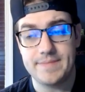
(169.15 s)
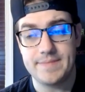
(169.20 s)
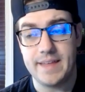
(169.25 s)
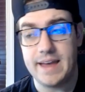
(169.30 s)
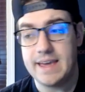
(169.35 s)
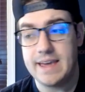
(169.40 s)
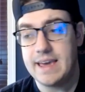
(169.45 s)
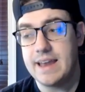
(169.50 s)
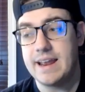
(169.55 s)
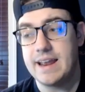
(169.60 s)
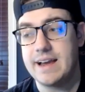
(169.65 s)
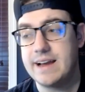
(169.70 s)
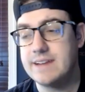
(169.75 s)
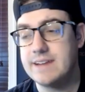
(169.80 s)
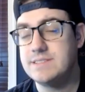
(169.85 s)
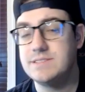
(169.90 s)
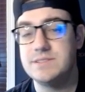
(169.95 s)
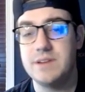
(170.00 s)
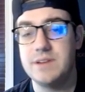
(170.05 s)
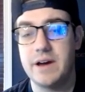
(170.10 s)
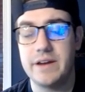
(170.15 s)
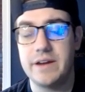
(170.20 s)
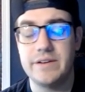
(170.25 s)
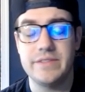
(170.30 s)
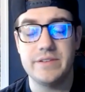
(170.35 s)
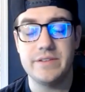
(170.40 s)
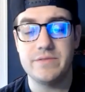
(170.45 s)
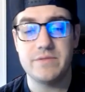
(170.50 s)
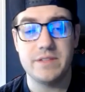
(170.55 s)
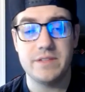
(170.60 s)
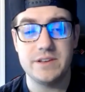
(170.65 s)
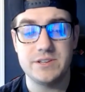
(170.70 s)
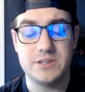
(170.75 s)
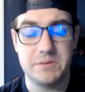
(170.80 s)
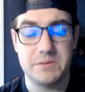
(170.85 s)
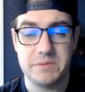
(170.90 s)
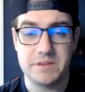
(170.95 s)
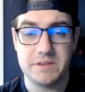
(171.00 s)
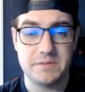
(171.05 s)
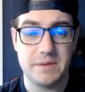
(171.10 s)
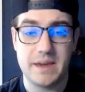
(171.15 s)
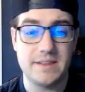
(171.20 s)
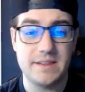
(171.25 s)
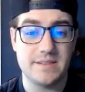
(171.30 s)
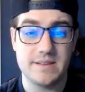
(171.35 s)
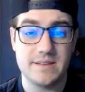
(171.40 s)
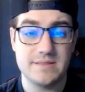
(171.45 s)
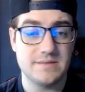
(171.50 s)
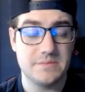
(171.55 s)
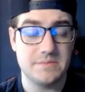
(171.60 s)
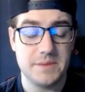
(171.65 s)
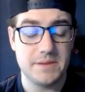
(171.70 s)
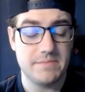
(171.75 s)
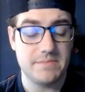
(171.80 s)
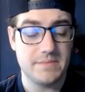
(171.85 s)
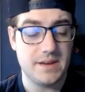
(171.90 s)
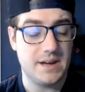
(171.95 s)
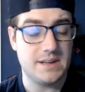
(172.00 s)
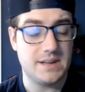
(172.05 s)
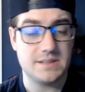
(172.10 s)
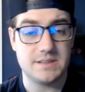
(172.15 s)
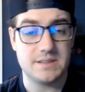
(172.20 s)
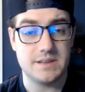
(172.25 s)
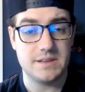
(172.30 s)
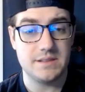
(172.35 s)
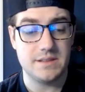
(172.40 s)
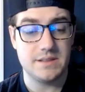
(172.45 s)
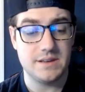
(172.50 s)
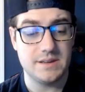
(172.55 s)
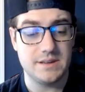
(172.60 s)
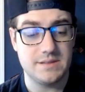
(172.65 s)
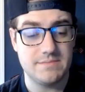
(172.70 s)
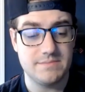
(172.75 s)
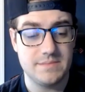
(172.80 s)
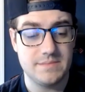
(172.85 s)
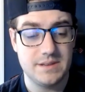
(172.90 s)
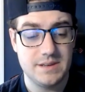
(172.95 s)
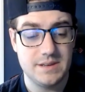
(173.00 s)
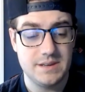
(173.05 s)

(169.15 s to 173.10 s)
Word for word: Again, I, I just I'm, this relationship doesn't make any sense to me. Honestly, like